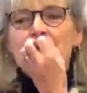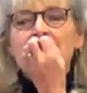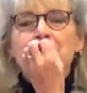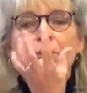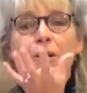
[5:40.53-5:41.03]

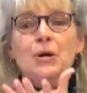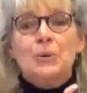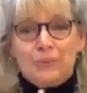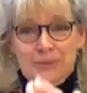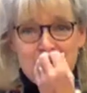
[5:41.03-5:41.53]
can
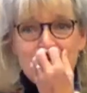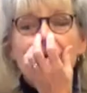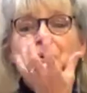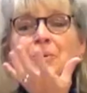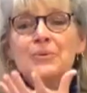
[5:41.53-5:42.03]
blow,
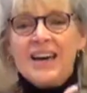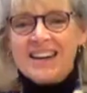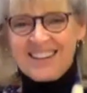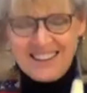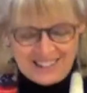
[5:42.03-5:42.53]
blow that
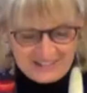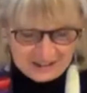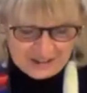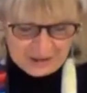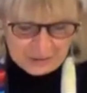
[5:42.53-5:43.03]
air
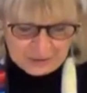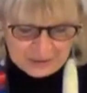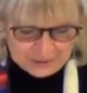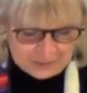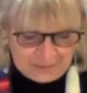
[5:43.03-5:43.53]
into the
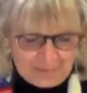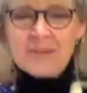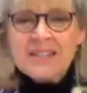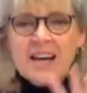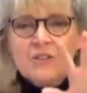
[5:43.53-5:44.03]
world,
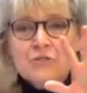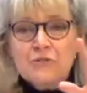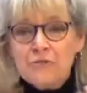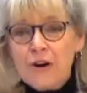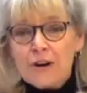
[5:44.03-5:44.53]
but not too
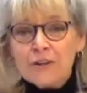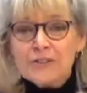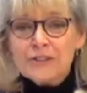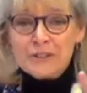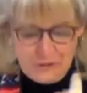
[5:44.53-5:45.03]
far
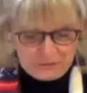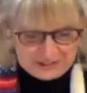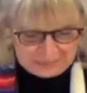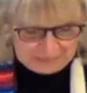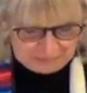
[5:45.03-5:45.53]
during
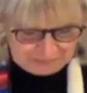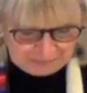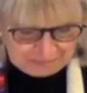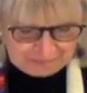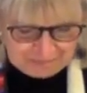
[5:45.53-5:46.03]
COVID.
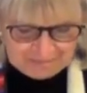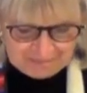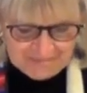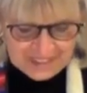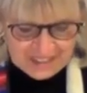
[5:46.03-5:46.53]

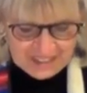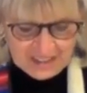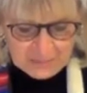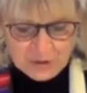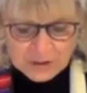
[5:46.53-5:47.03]

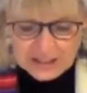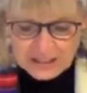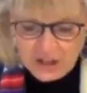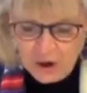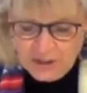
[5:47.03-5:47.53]
Music
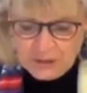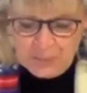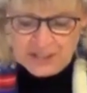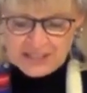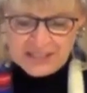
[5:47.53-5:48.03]
has always
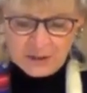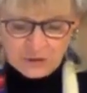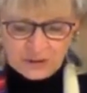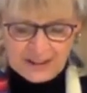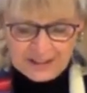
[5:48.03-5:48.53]
been a
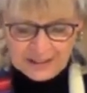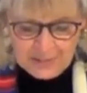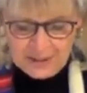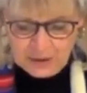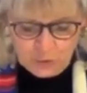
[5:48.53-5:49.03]
central
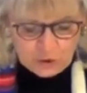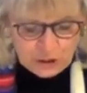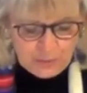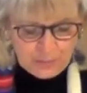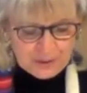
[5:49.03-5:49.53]
element of worship.